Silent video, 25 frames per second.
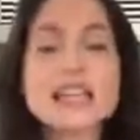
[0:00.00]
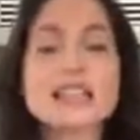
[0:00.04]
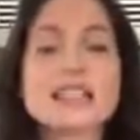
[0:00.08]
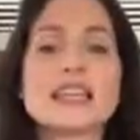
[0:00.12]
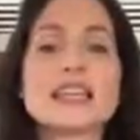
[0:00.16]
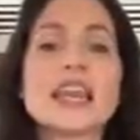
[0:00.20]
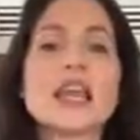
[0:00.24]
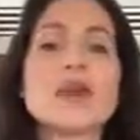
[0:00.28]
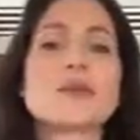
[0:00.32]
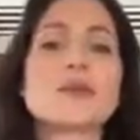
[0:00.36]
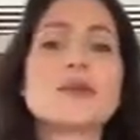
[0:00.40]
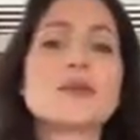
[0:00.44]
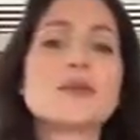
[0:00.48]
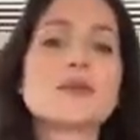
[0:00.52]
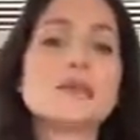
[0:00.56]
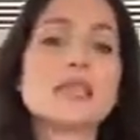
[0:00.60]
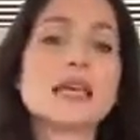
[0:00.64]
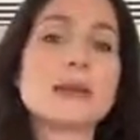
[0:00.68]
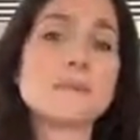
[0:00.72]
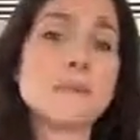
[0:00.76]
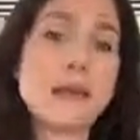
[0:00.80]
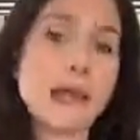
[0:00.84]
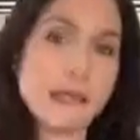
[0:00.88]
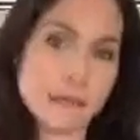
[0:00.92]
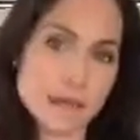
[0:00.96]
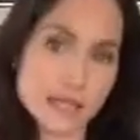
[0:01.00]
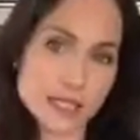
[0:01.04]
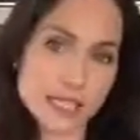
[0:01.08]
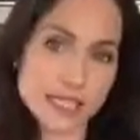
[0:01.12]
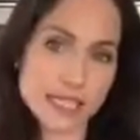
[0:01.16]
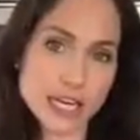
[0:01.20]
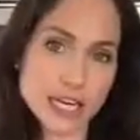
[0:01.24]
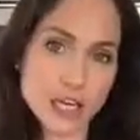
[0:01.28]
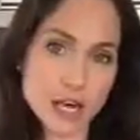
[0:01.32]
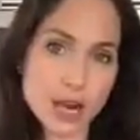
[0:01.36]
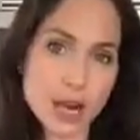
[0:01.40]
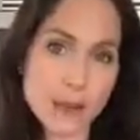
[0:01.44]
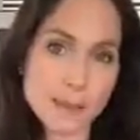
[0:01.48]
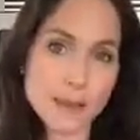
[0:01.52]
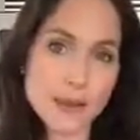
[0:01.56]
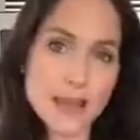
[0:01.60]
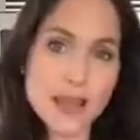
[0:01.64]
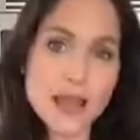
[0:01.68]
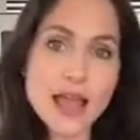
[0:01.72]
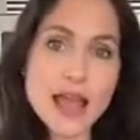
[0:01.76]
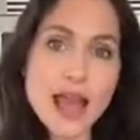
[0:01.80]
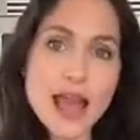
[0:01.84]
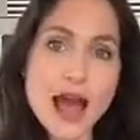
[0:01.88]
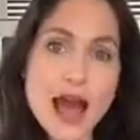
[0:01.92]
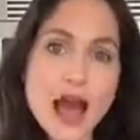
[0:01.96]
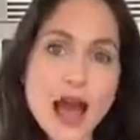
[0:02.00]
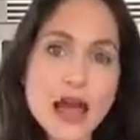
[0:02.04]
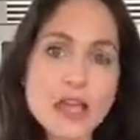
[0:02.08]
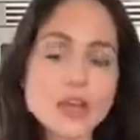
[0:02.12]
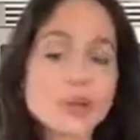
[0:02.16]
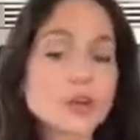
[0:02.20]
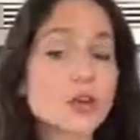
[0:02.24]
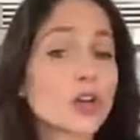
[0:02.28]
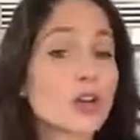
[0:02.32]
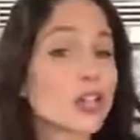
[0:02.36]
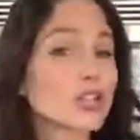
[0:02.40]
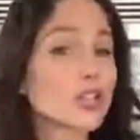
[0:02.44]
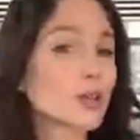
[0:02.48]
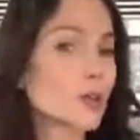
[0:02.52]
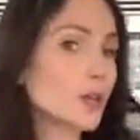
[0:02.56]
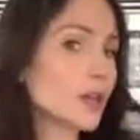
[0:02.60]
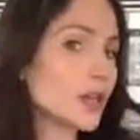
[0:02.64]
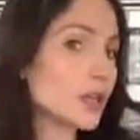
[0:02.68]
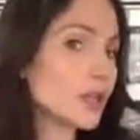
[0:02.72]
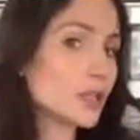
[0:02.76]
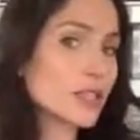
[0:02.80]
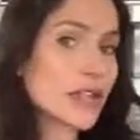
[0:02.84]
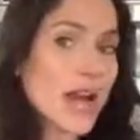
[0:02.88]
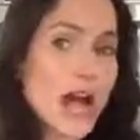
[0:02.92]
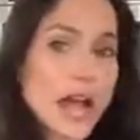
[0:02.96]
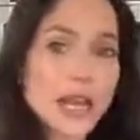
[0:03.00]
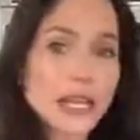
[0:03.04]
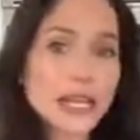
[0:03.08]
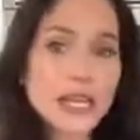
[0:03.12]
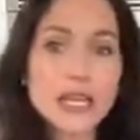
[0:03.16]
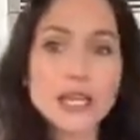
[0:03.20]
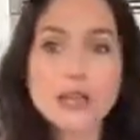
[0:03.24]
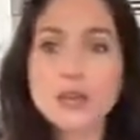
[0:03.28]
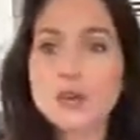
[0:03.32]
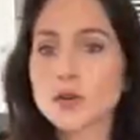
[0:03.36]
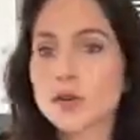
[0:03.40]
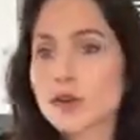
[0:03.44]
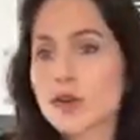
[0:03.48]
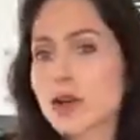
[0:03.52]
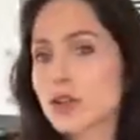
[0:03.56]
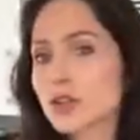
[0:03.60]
today we're using maple syrup. You can also use honey, you can